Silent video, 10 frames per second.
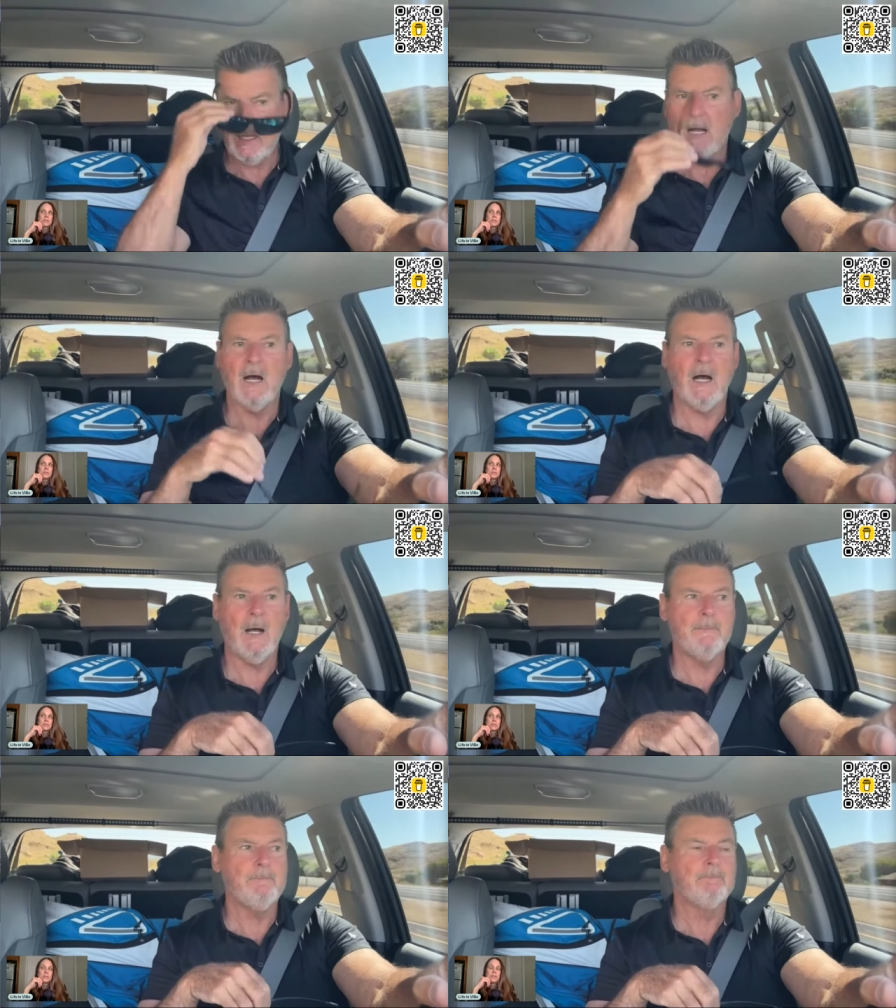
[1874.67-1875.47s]

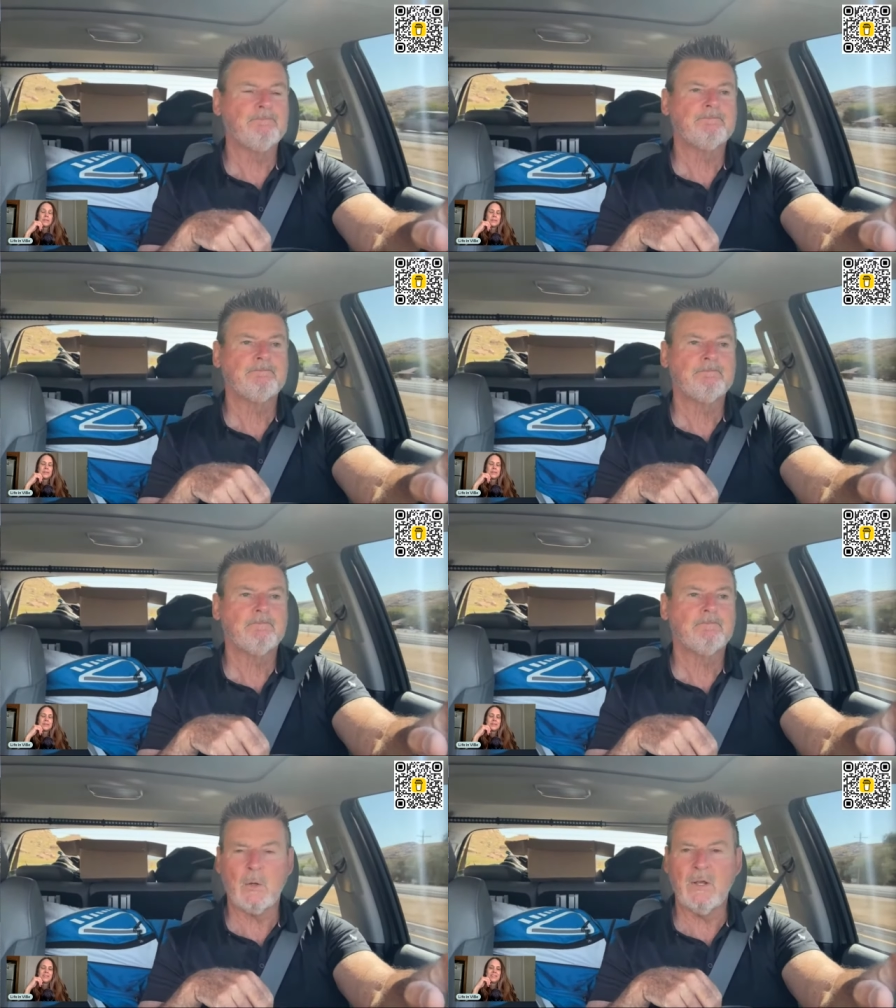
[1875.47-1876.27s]
Um,
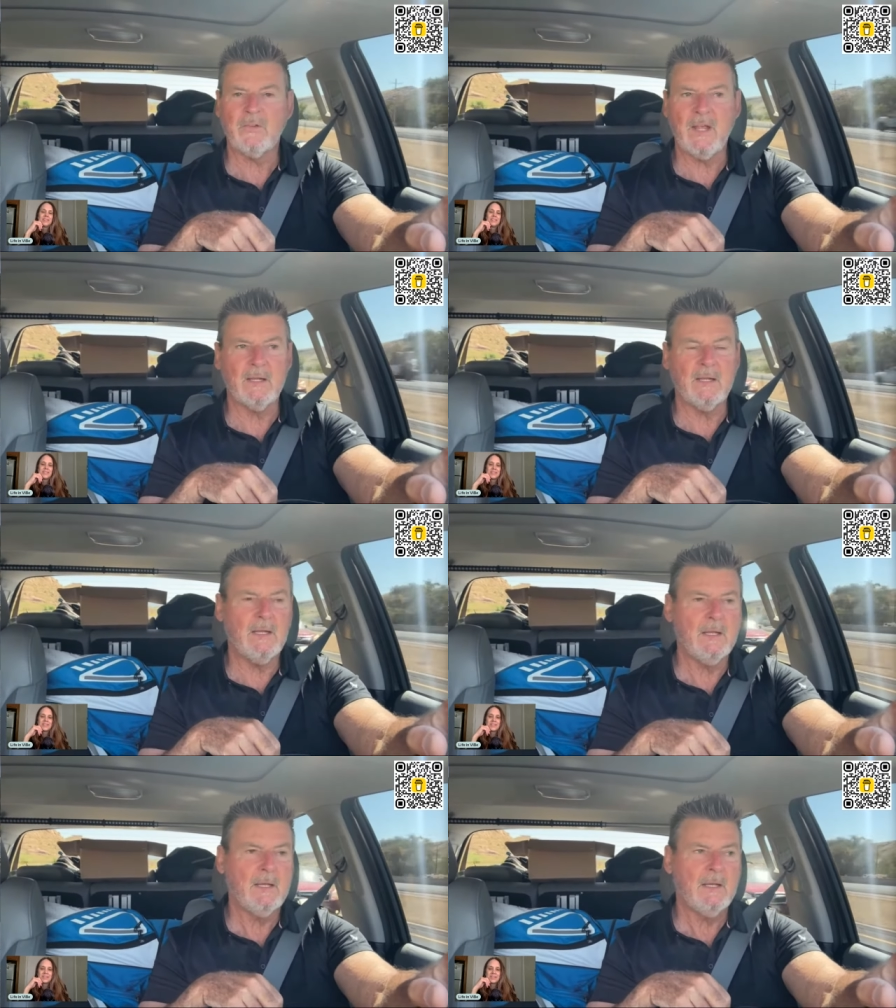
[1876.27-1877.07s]
how do I say it
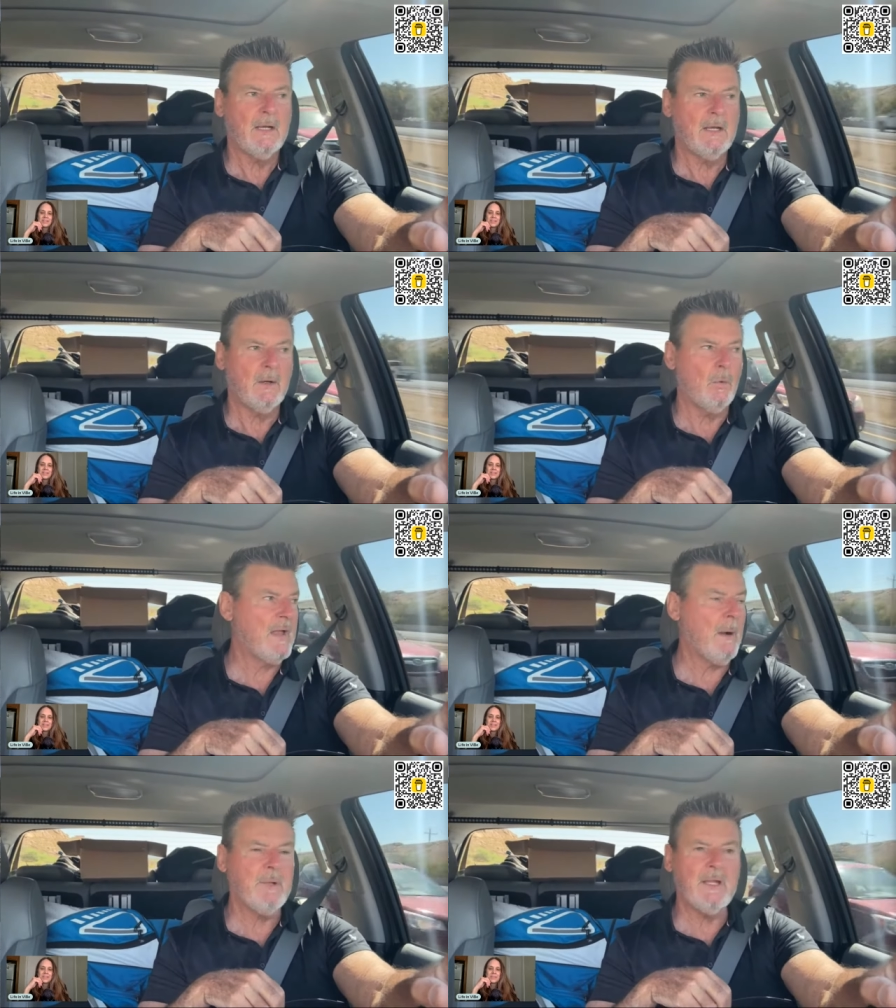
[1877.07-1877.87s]

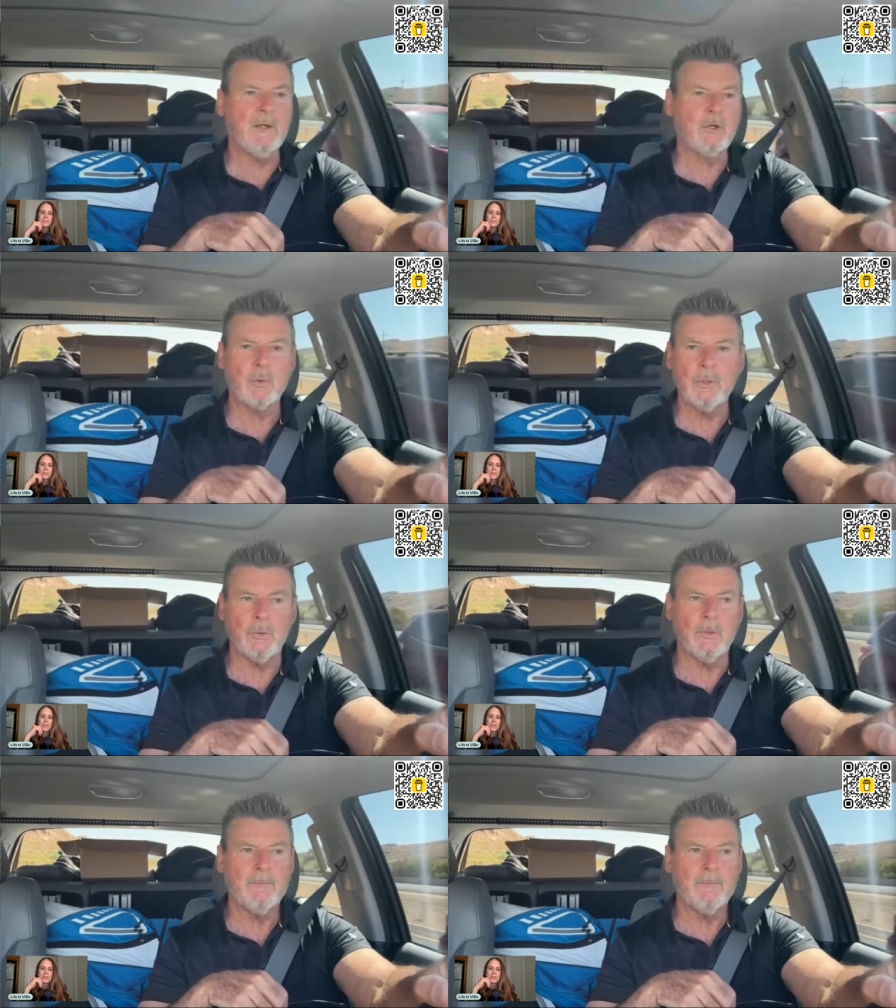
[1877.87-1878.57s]
without being crude?